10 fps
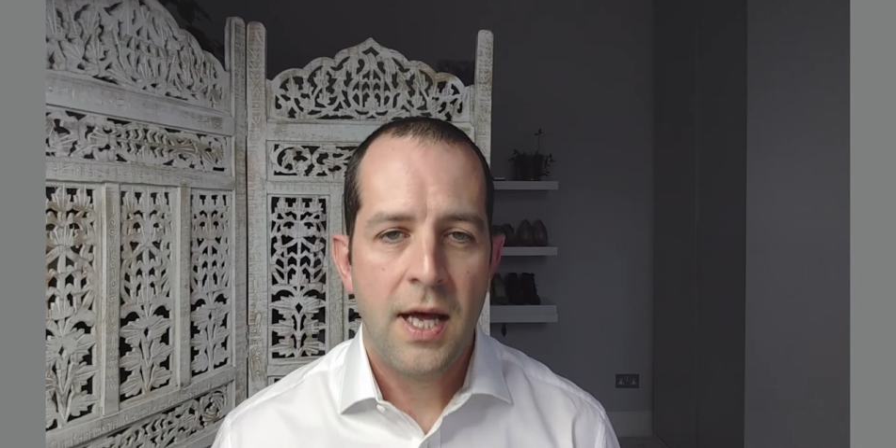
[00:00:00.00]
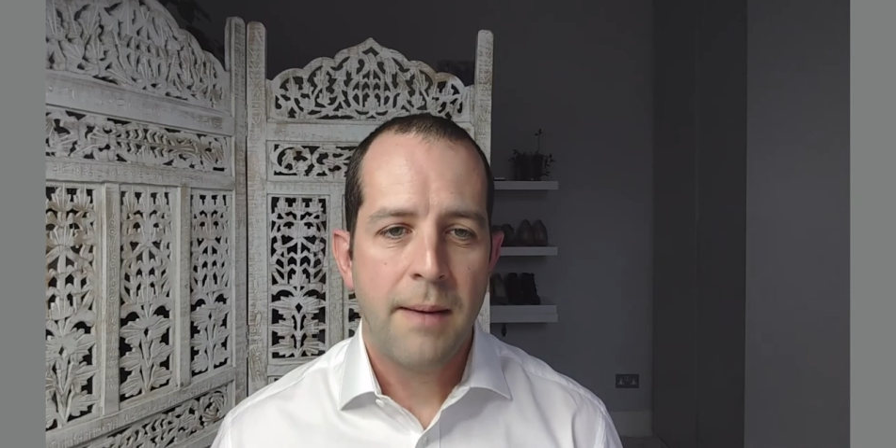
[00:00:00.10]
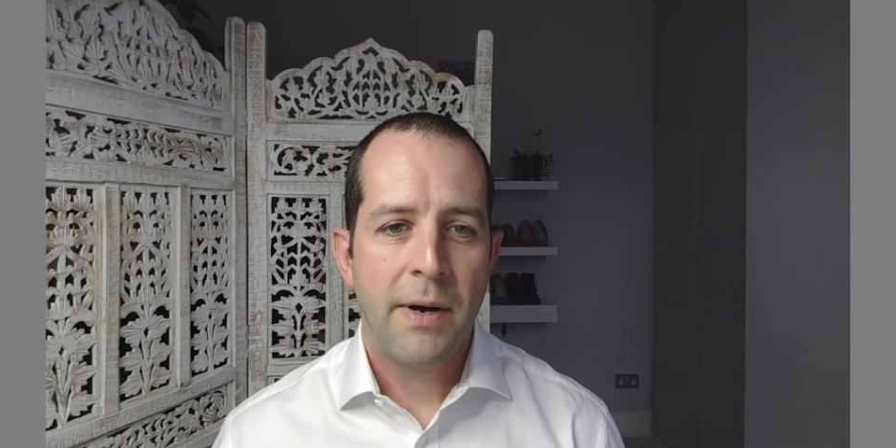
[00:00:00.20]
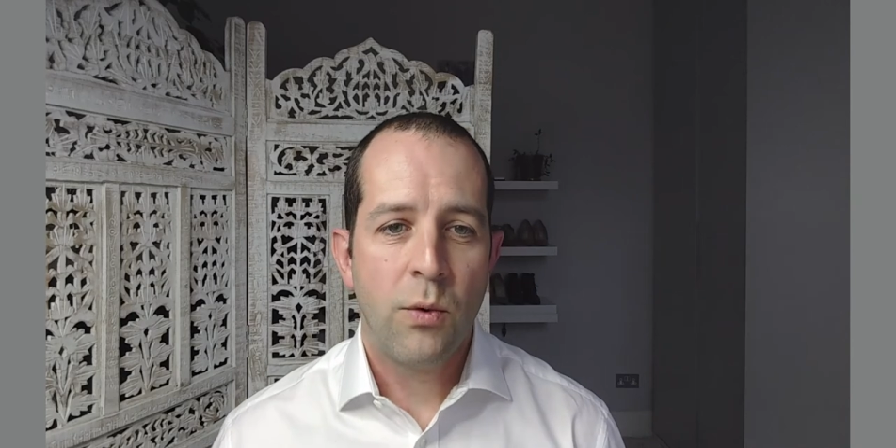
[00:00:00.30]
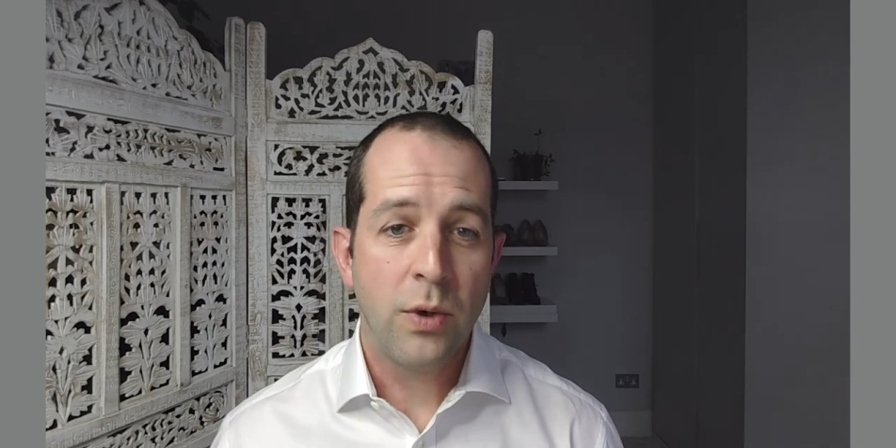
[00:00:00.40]

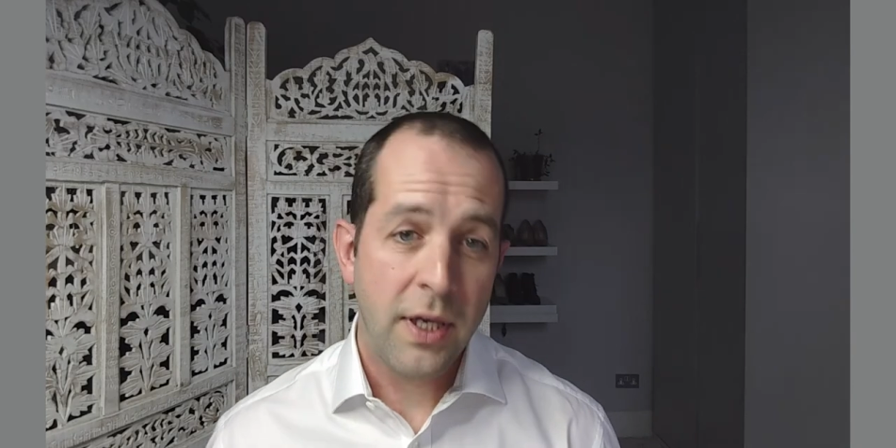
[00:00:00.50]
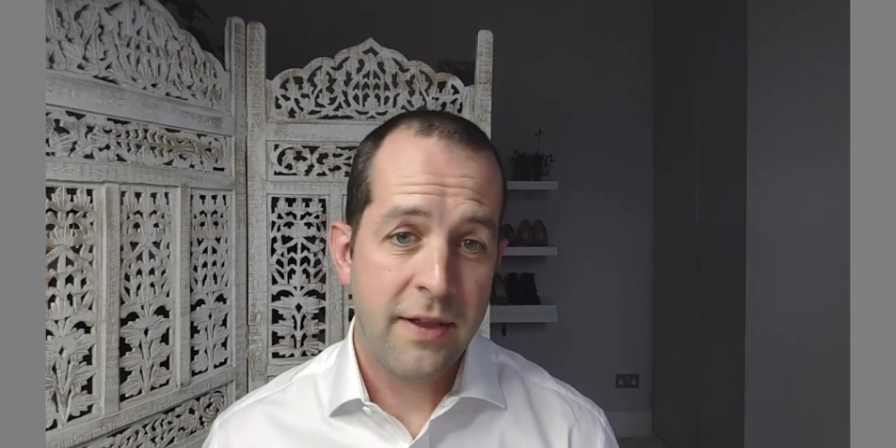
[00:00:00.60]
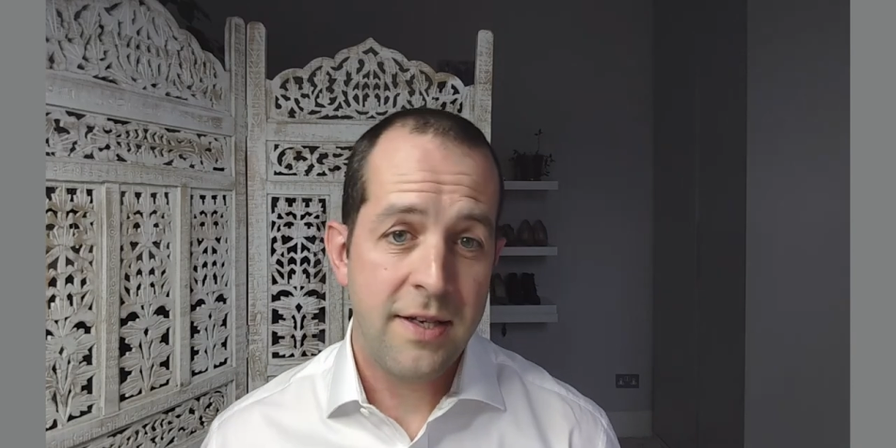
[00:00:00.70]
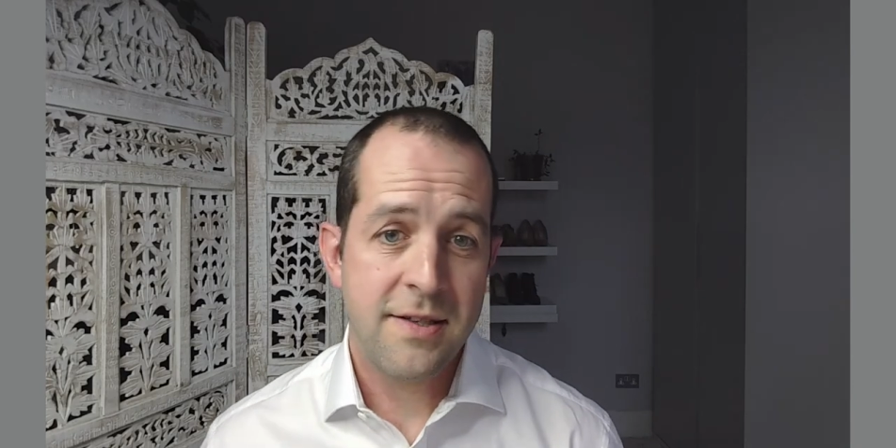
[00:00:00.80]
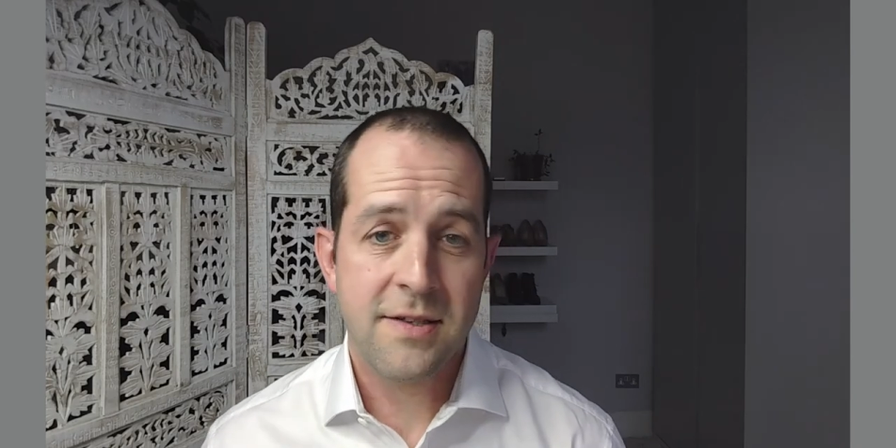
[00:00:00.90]
My working
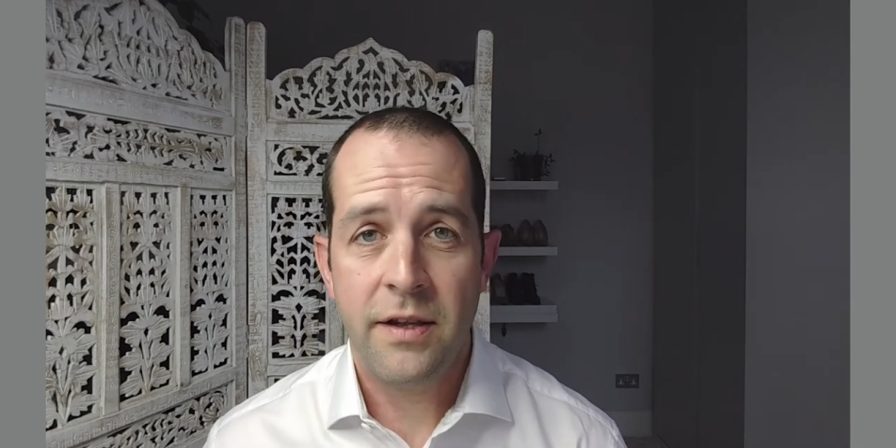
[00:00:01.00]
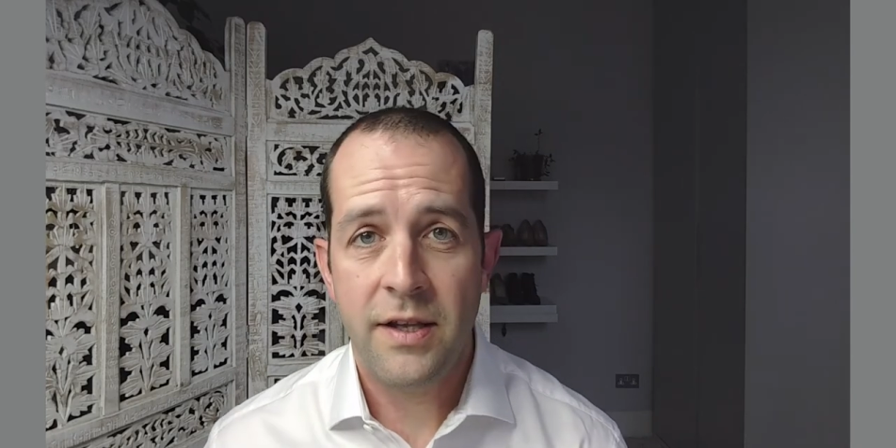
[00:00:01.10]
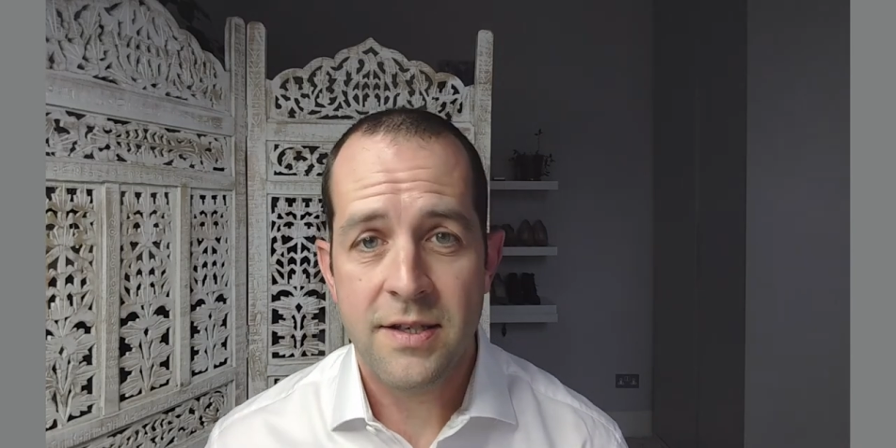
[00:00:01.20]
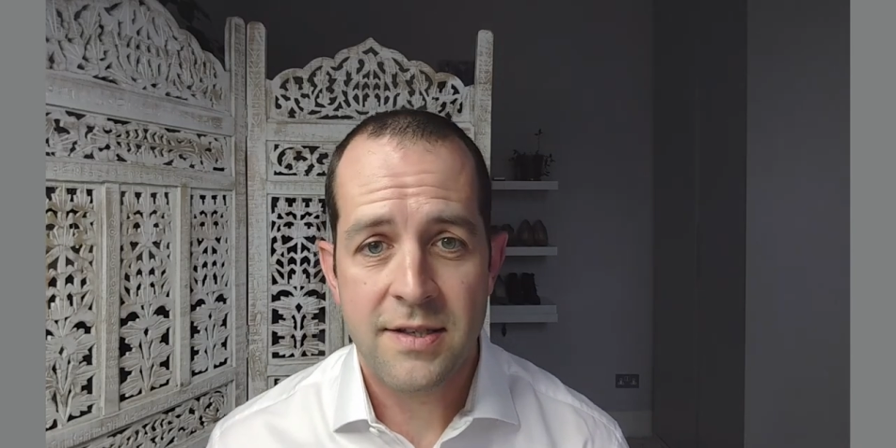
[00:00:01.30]
thesis on this